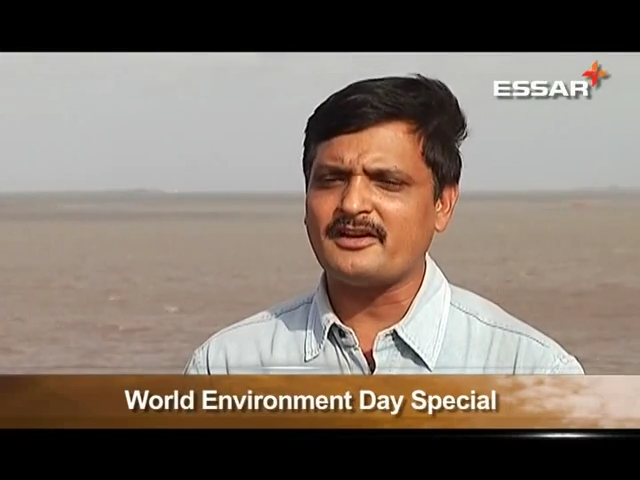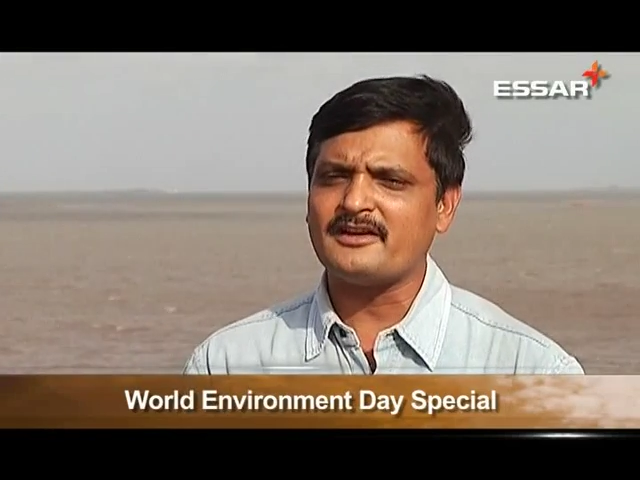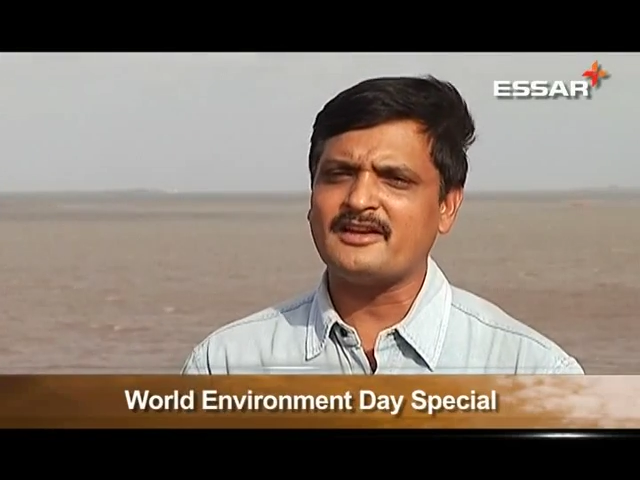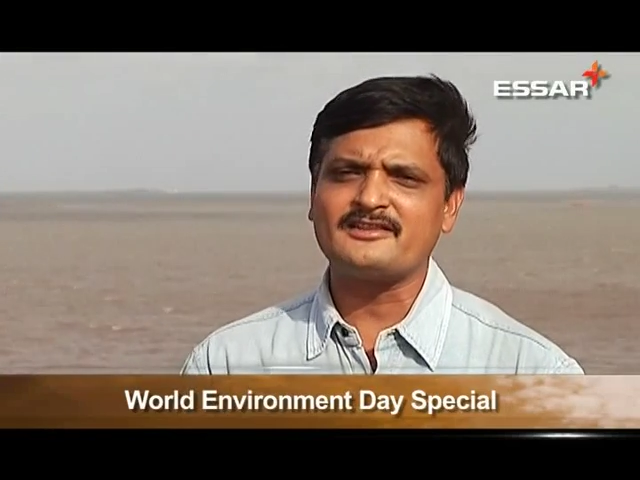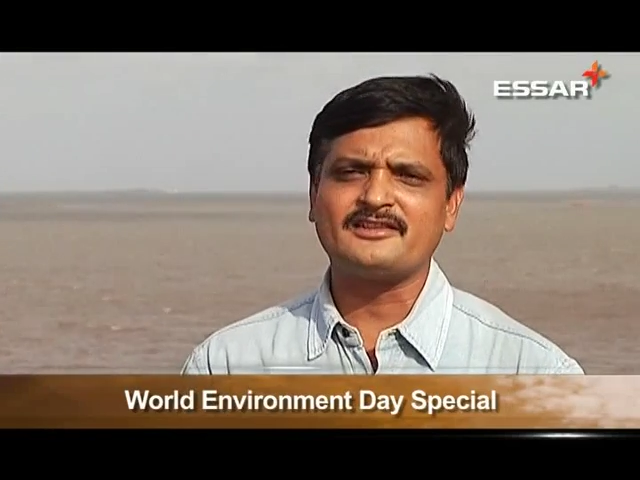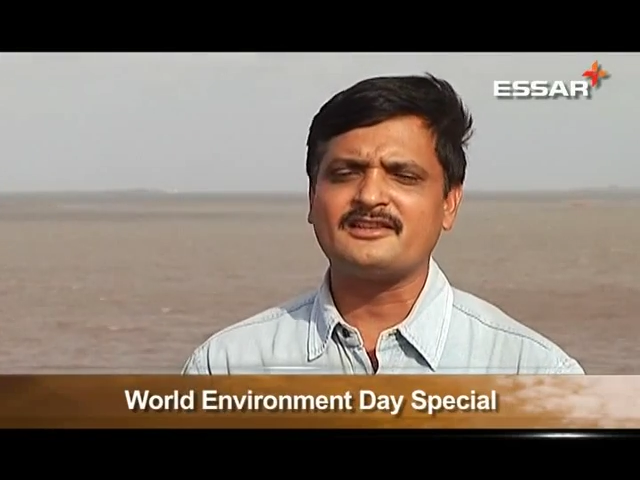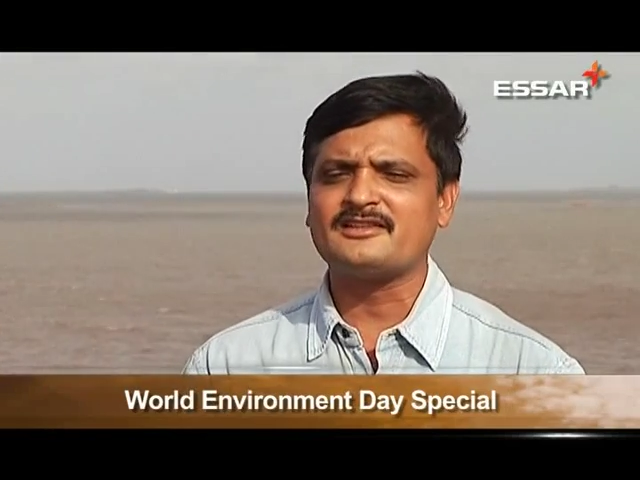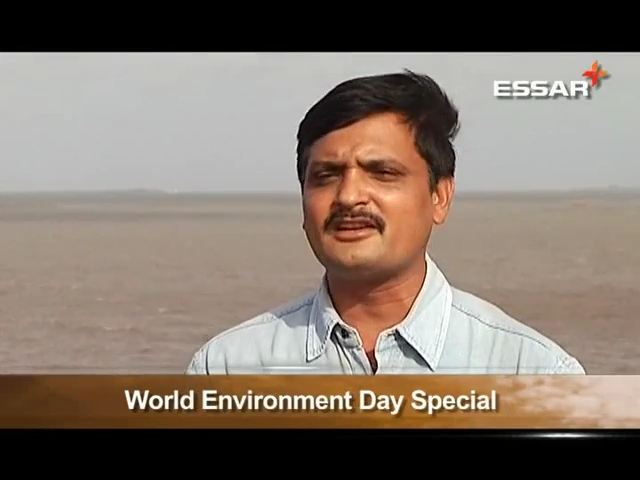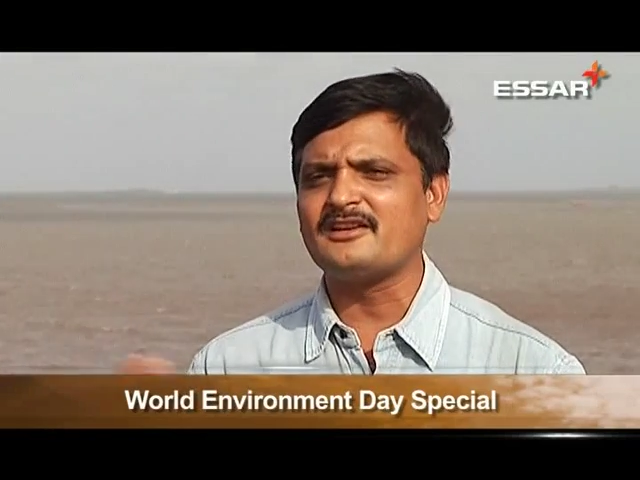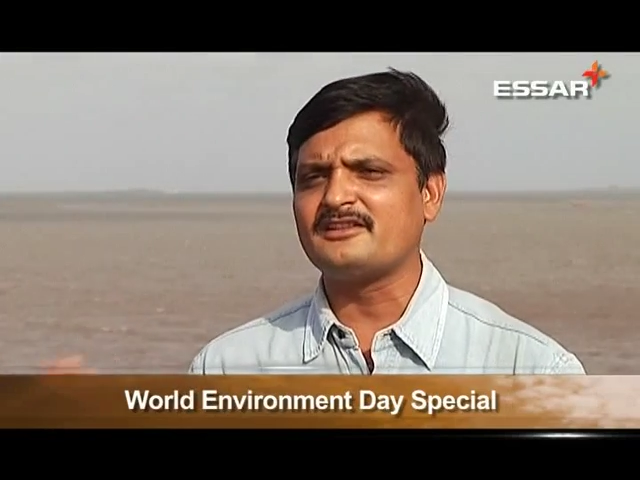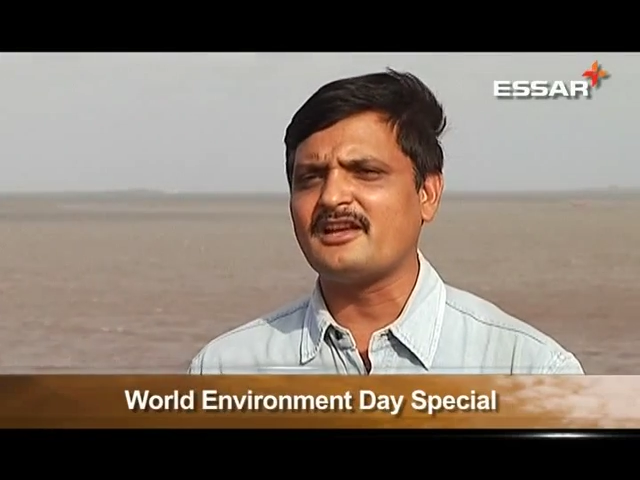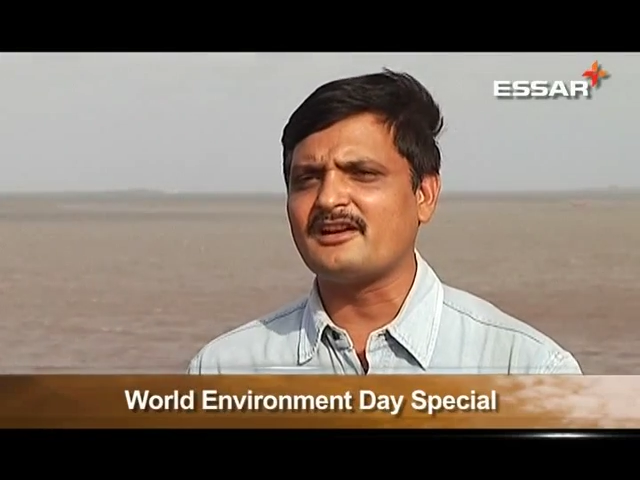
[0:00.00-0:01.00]
and as a
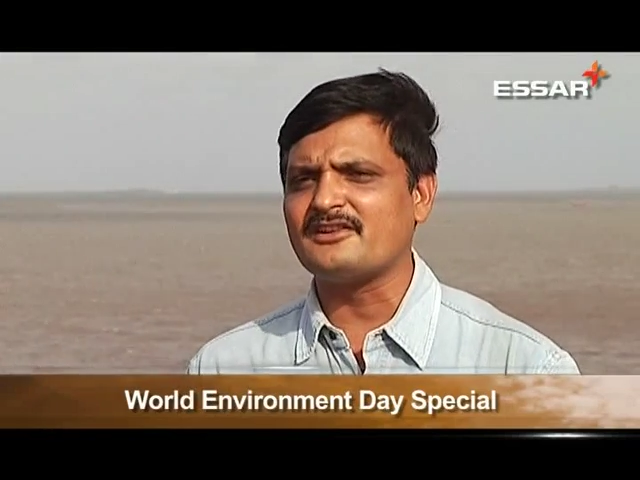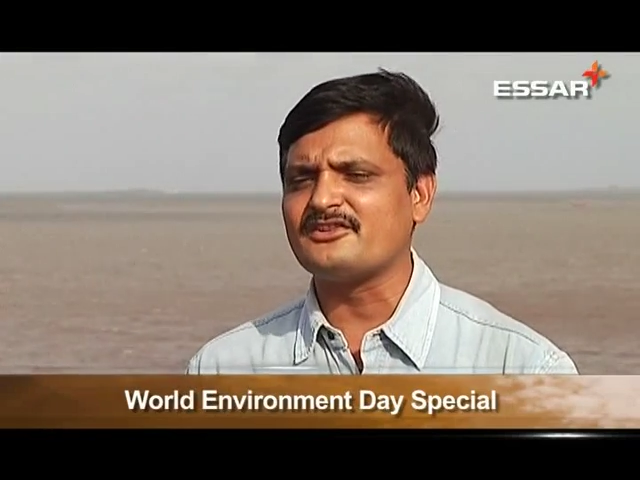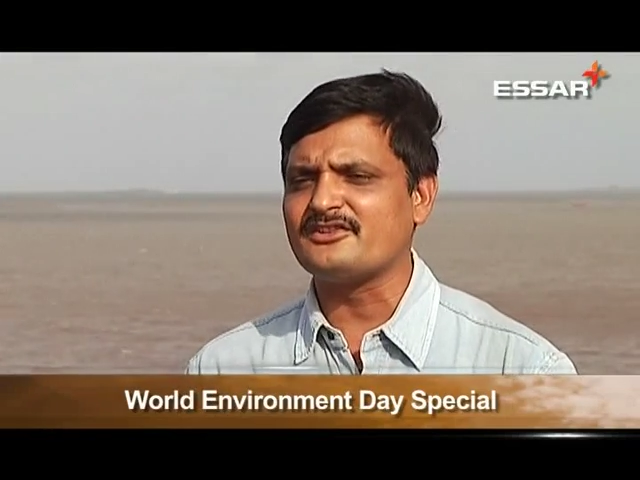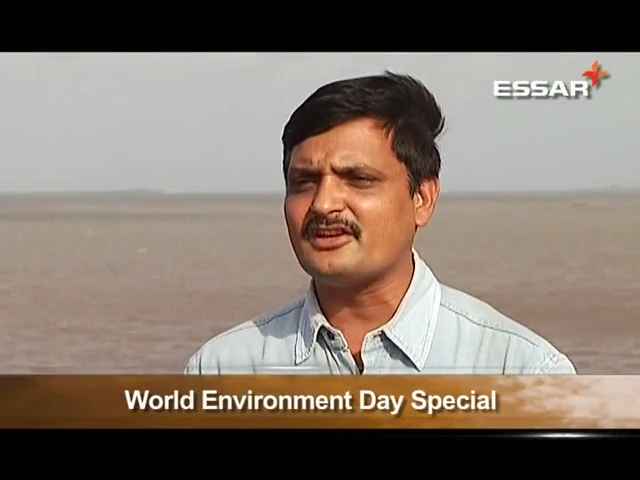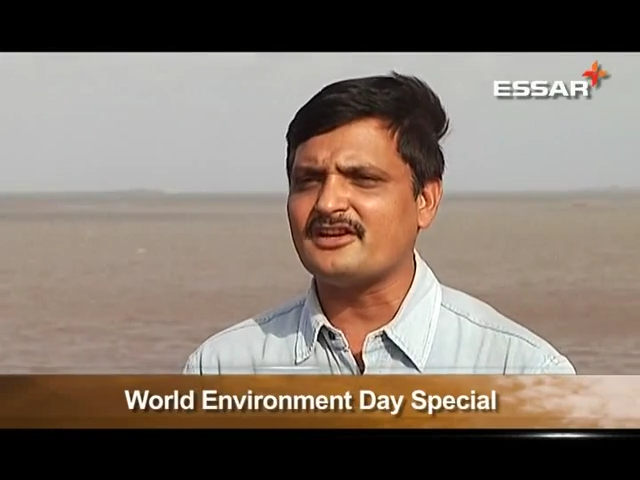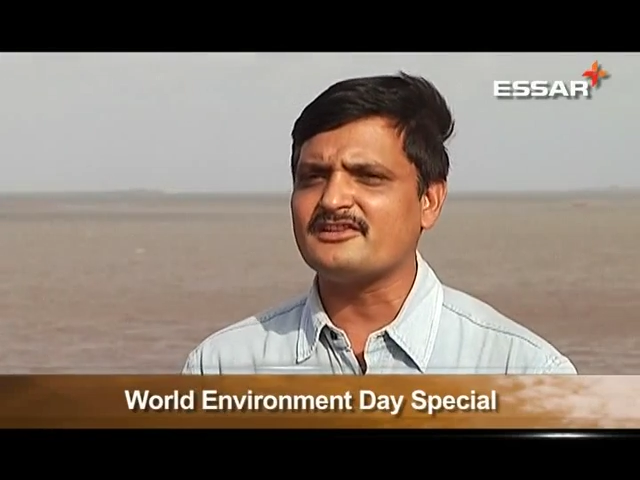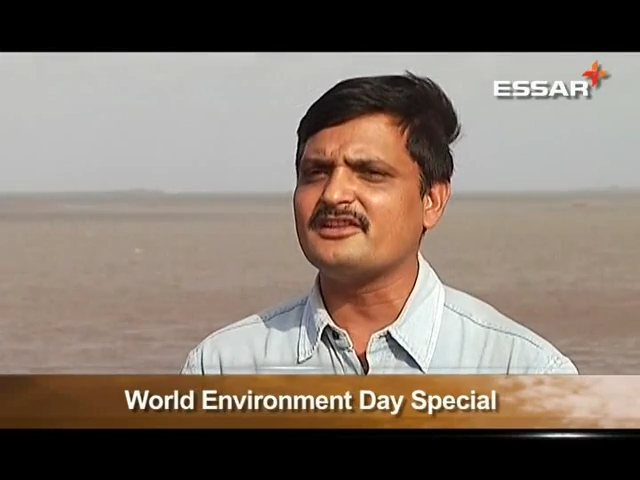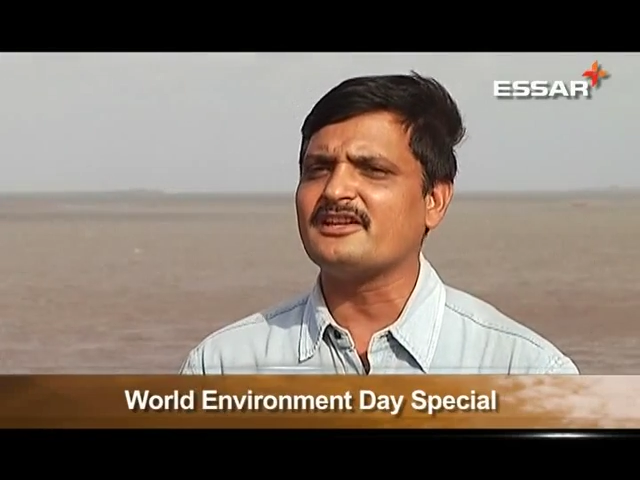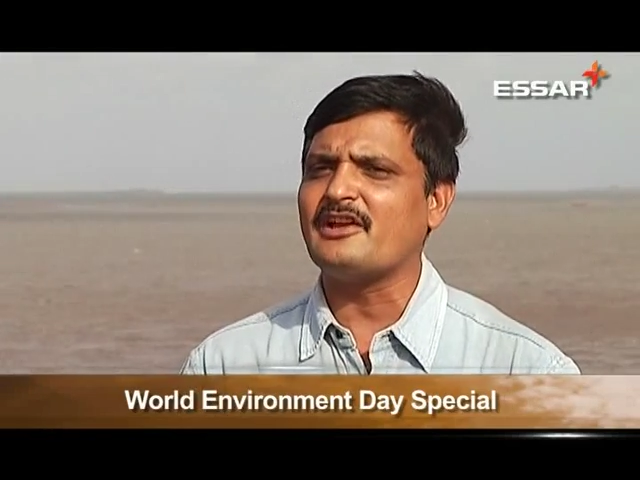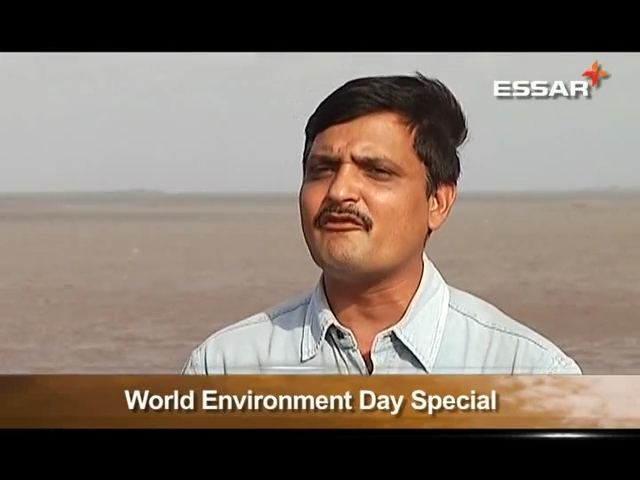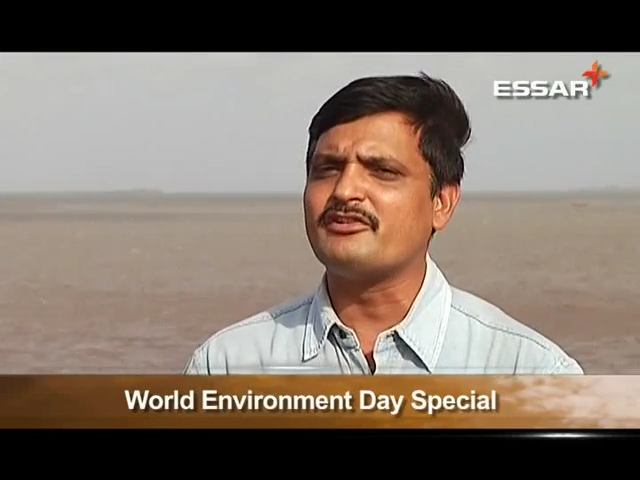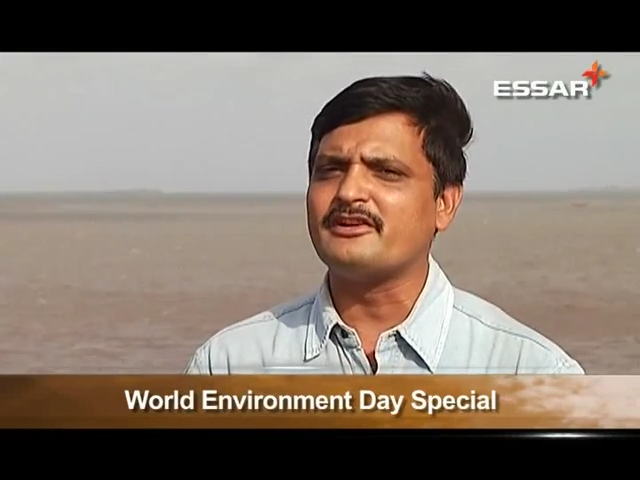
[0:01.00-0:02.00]
result they are
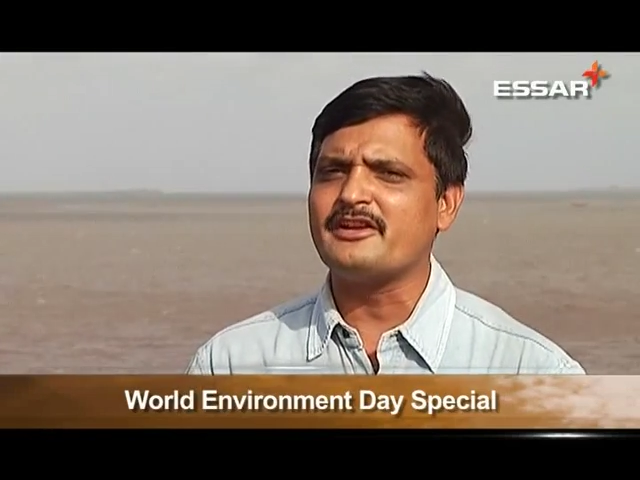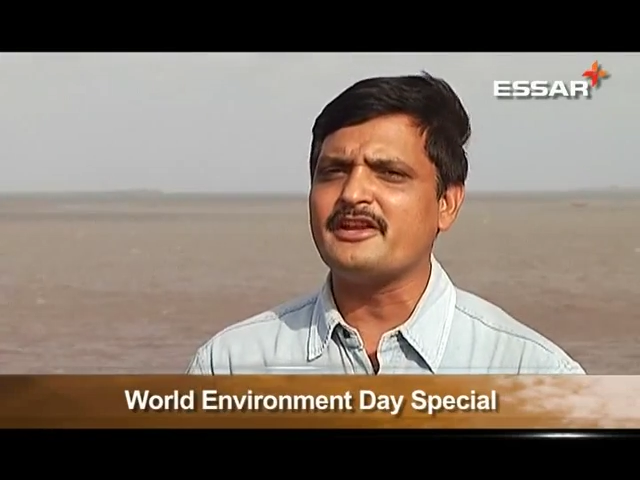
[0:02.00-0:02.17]
discharging every